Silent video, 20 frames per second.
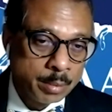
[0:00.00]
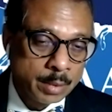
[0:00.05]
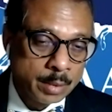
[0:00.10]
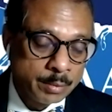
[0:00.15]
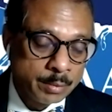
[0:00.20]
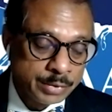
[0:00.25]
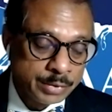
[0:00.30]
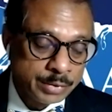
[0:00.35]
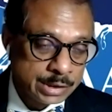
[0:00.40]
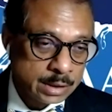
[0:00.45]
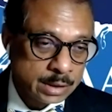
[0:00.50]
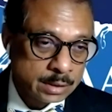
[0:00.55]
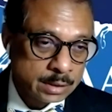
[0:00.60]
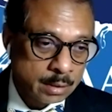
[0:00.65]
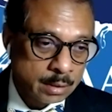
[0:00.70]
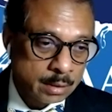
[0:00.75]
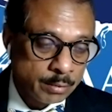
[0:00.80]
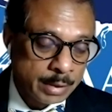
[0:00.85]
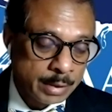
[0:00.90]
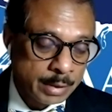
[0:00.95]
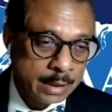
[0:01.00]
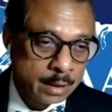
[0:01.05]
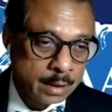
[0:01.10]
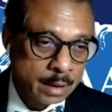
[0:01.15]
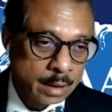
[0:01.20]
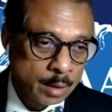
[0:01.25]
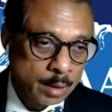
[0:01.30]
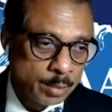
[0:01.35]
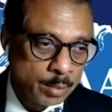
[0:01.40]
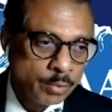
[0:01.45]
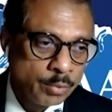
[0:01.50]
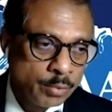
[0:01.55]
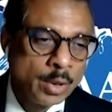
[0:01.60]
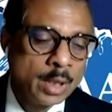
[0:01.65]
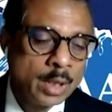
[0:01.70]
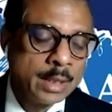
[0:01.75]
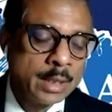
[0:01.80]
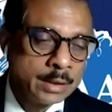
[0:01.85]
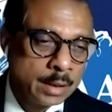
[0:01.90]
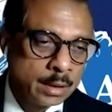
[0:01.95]
physicians are waiting on about
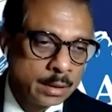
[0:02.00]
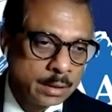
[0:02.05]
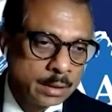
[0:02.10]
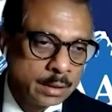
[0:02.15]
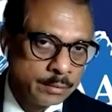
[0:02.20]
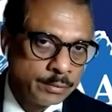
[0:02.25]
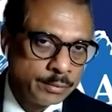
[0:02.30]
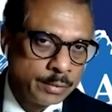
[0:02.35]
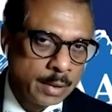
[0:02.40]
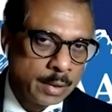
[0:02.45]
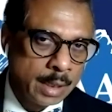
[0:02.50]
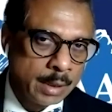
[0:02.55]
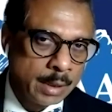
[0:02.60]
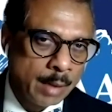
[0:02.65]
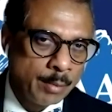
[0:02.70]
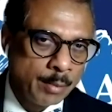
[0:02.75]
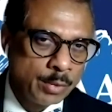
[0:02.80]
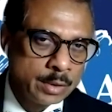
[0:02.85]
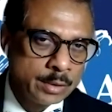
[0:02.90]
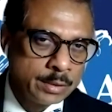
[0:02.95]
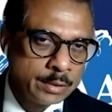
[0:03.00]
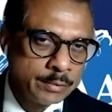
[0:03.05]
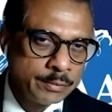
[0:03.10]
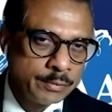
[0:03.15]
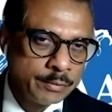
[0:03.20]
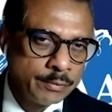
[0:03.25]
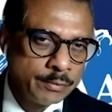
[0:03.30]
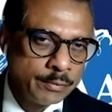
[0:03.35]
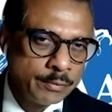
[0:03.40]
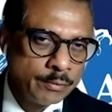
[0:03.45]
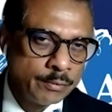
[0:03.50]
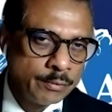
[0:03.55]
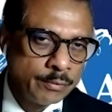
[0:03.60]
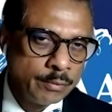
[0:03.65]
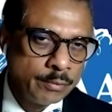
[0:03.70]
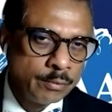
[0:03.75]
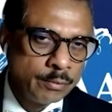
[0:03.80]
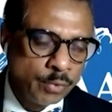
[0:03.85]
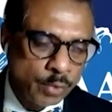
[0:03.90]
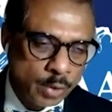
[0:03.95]
400,000, about
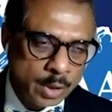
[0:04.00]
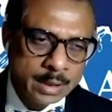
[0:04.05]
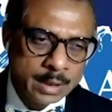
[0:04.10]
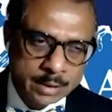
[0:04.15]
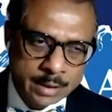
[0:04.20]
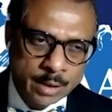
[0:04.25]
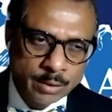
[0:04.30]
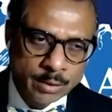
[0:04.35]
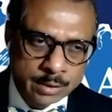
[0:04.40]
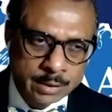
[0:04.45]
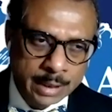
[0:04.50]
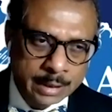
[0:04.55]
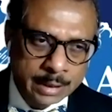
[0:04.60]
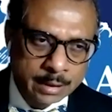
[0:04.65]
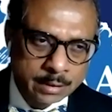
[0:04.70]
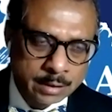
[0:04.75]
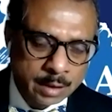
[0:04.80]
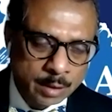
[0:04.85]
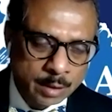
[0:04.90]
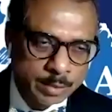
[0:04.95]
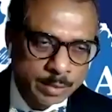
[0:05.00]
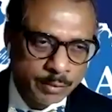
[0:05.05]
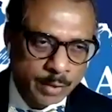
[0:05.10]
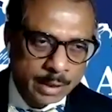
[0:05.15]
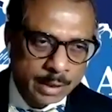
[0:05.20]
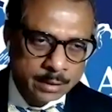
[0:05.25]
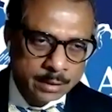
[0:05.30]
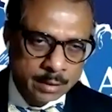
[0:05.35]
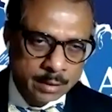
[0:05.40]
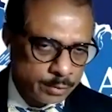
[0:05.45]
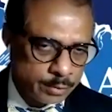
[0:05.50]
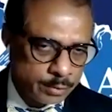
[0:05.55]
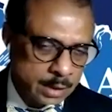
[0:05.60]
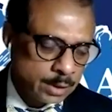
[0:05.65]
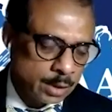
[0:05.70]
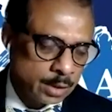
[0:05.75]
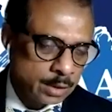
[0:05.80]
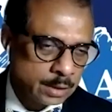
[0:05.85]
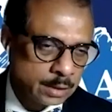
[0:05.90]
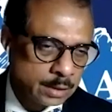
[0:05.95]
400,000, I think, something 40,000,
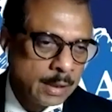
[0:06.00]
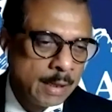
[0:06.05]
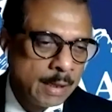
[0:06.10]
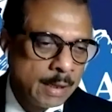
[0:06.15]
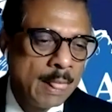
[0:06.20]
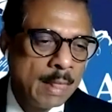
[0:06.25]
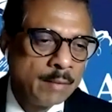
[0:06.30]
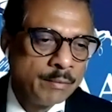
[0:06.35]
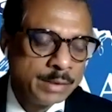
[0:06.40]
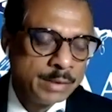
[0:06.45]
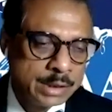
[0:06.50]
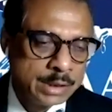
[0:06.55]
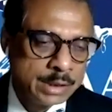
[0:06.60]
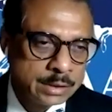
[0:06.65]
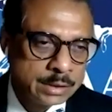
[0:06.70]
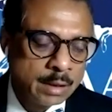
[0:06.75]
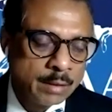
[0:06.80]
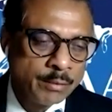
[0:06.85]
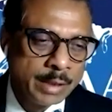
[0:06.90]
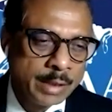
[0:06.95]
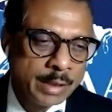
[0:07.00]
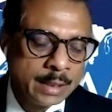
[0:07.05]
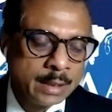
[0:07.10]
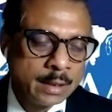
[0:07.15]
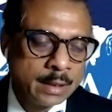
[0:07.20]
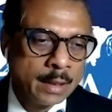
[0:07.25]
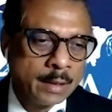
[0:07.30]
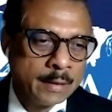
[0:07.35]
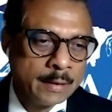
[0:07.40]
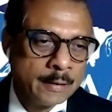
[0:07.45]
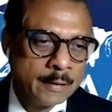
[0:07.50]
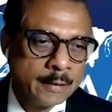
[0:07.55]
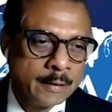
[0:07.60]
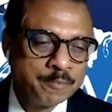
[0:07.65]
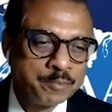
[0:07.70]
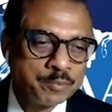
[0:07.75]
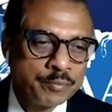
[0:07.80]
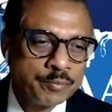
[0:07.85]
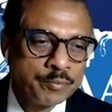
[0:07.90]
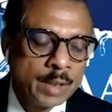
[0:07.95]
400,000 physicians are waiting on
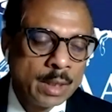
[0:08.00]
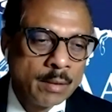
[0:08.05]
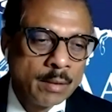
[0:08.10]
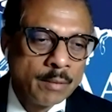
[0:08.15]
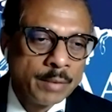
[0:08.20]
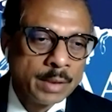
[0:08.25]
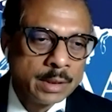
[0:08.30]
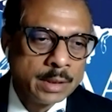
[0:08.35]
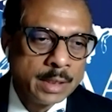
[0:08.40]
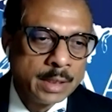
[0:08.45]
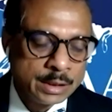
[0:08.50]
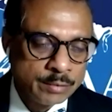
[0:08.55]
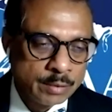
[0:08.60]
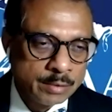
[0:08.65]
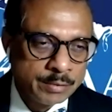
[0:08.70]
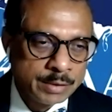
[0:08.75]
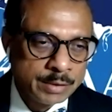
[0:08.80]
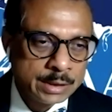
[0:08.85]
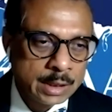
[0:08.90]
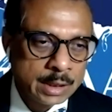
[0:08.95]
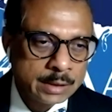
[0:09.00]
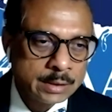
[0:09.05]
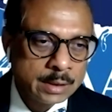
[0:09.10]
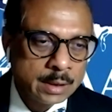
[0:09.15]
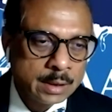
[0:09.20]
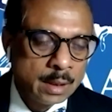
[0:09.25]
for the H1 visas.